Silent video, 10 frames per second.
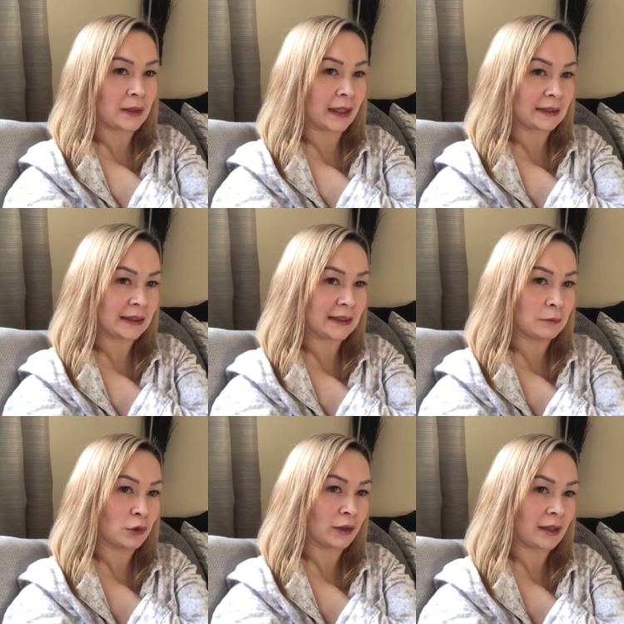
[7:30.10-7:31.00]
get to see
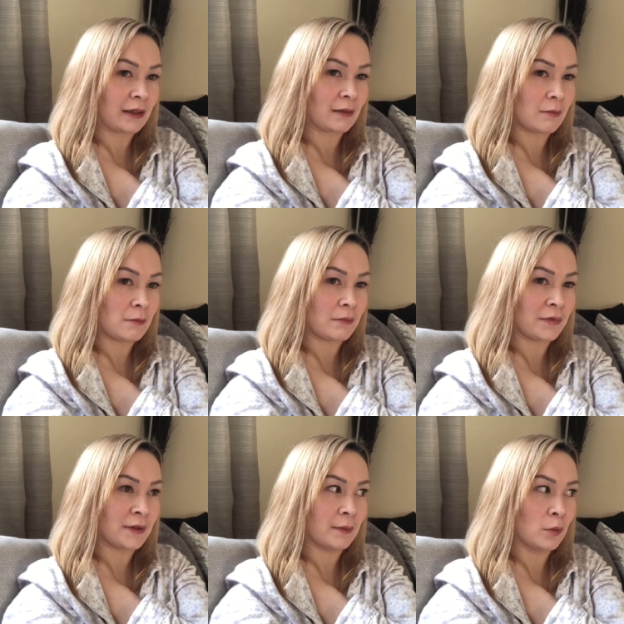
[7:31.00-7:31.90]
more of that
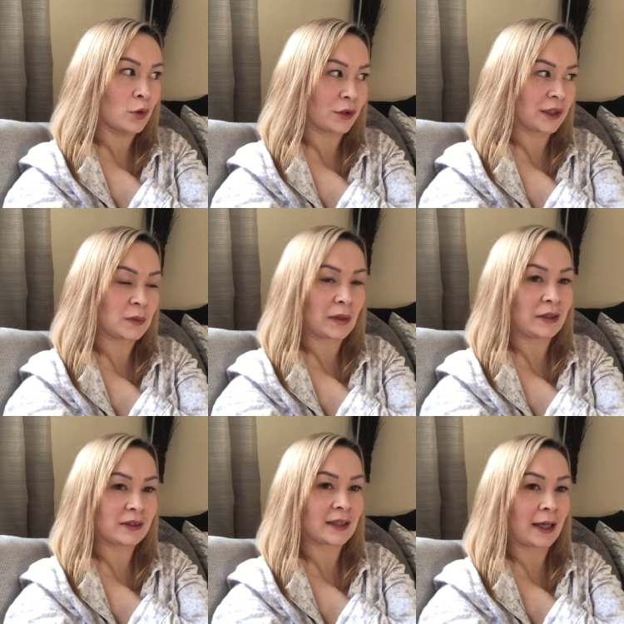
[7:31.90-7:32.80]
the more
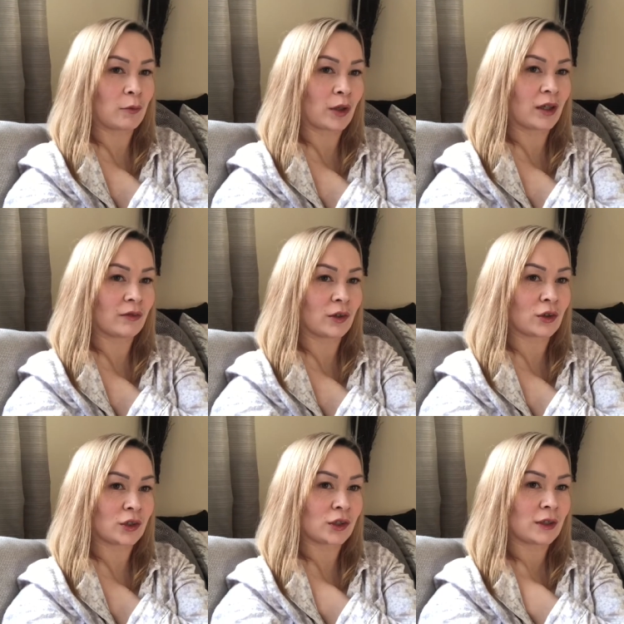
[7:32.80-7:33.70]
experience I get within the
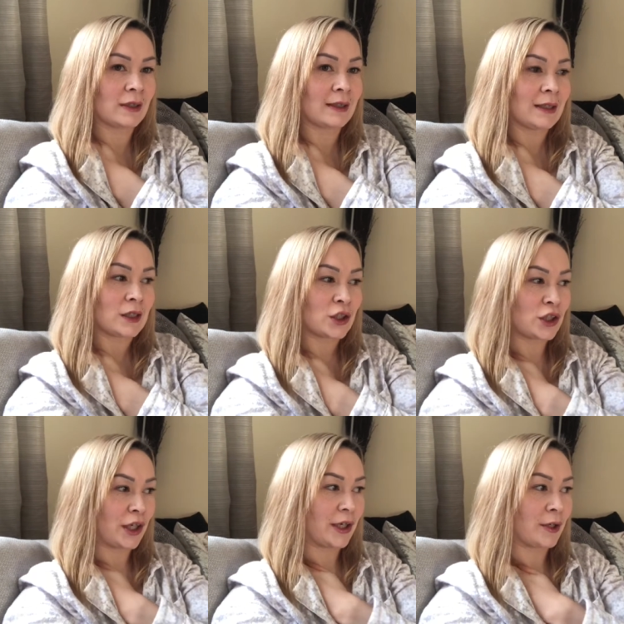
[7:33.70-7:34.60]
vlogs
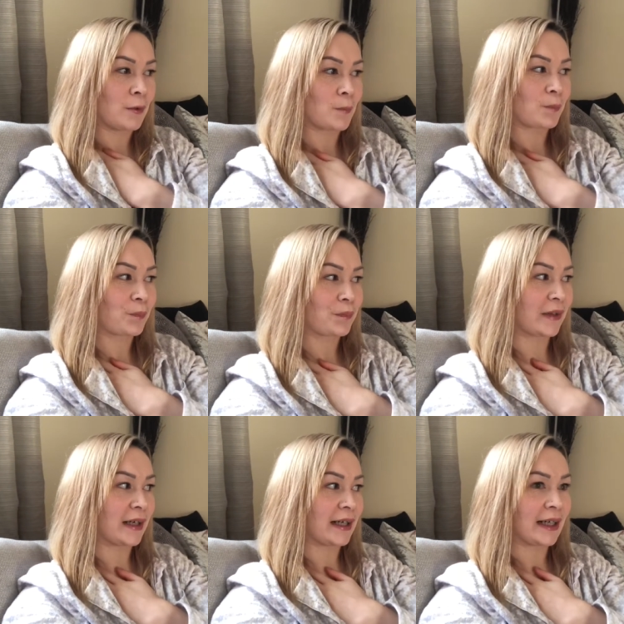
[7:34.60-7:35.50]
so
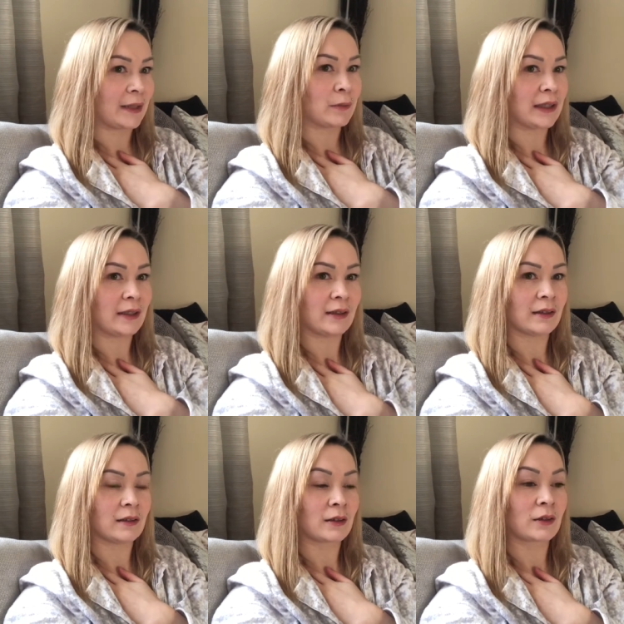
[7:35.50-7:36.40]
I
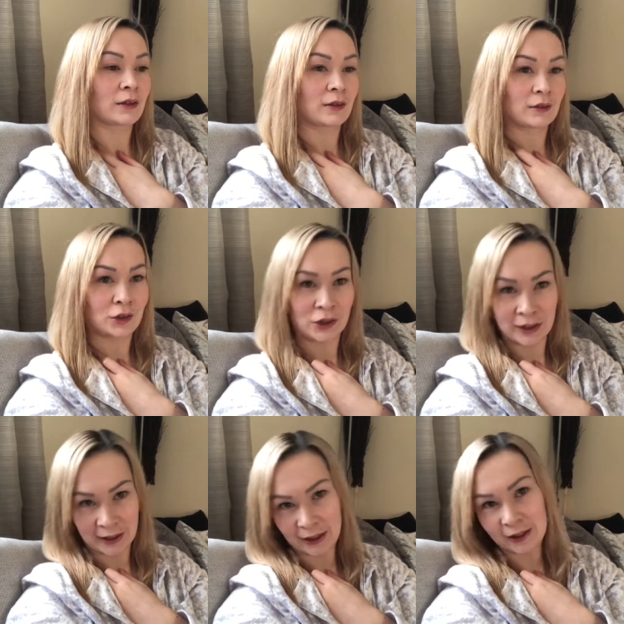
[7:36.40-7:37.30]
will
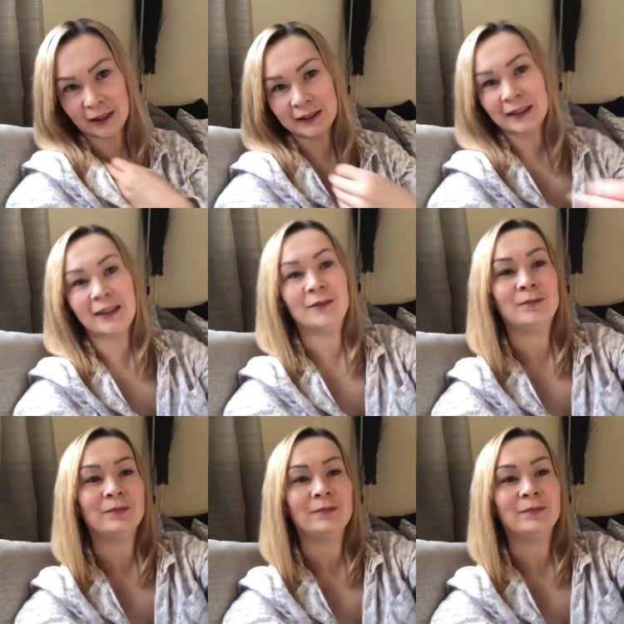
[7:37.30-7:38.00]
see you later